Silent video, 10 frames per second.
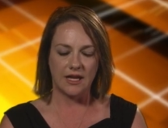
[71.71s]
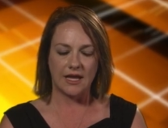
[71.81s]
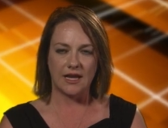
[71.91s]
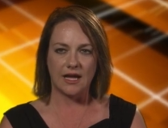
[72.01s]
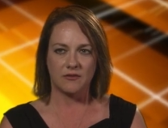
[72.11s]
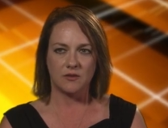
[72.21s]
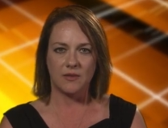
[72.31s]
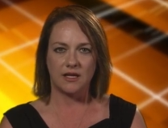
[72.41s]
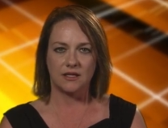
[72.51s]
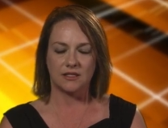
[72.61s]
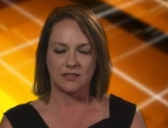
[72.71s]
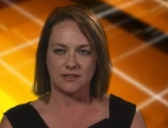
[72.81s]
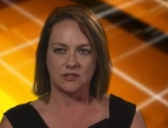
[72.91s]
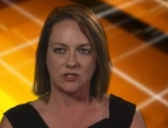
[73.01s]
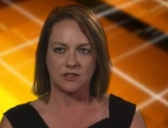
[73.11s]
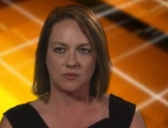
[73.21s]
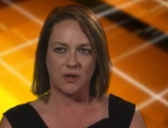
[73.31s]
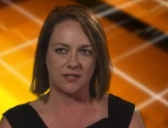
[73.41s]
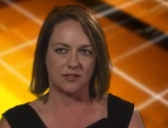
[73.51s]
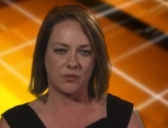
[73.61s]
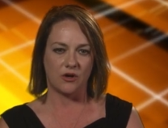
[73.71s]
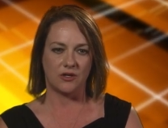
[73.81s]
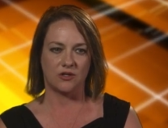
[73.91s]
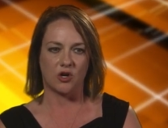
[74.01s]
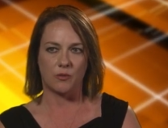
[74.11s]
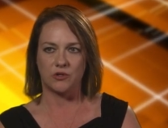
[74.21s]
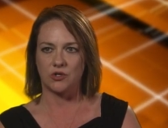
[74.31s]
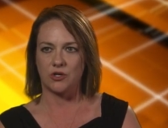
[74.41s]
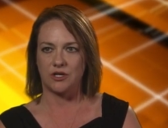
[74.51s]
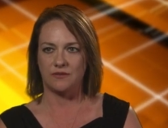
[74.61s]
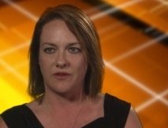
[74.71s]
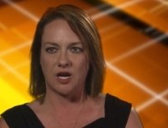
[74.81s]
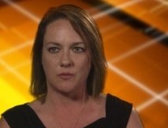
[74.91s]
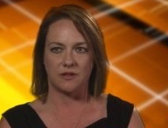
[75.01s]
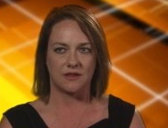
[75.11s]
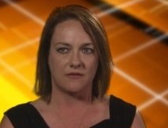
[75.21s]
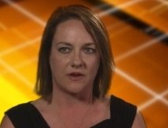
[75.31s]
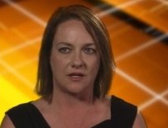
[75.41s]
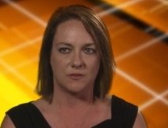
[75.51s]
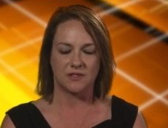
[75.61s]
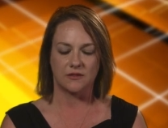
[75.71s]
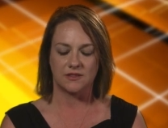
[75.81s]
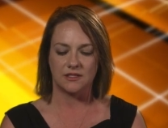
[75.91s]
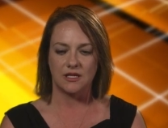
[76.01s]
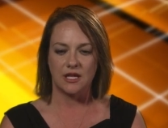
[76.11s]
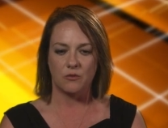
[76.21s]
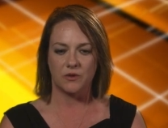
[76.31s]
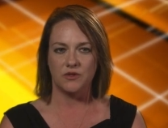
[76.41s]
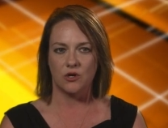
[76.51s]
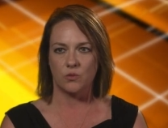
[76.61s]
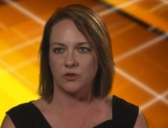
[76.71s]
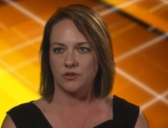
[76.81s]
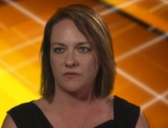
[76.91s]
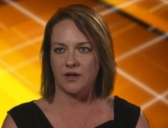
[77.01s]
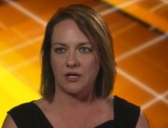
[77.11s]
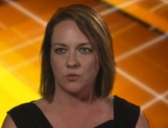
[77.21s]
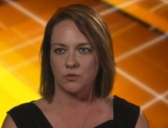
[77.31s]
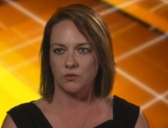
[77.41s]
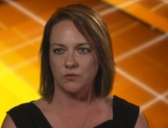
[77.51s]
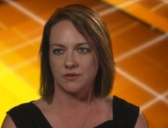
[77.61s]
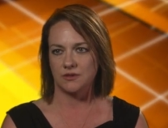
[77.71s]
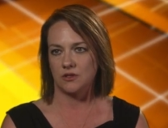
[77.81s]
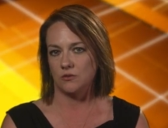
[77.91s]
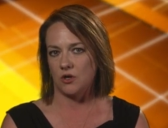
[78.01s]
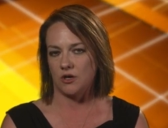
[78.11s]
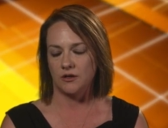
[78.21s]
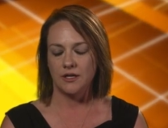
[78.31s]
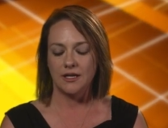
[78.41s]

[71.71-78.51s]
and have to make decisions based upon an arbitrary environment that they find themselves in with no real defined rules and no law.